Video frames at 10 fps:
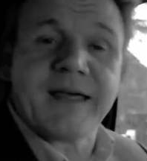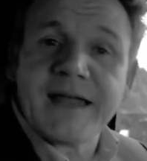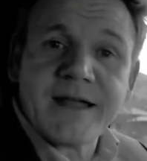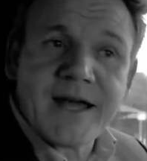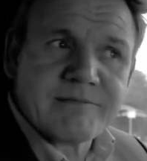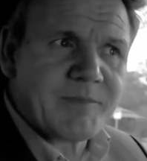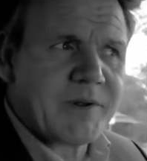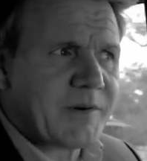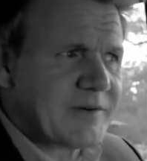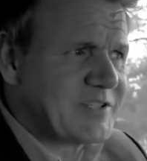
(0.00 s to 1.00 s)
that night when
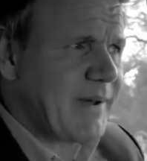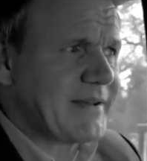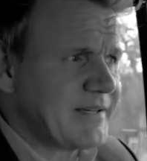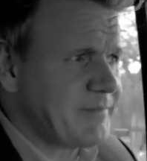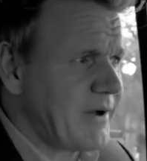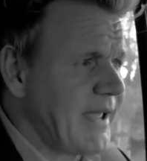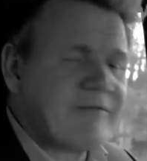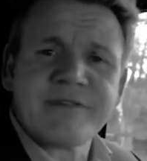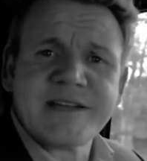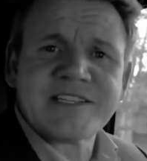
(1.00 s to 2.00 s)
we were inspected by
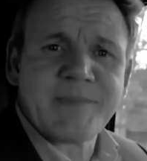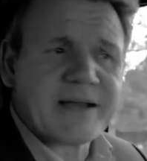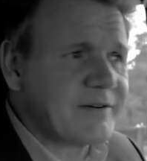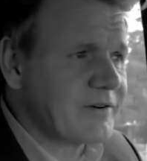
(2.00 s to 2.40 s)
every inspector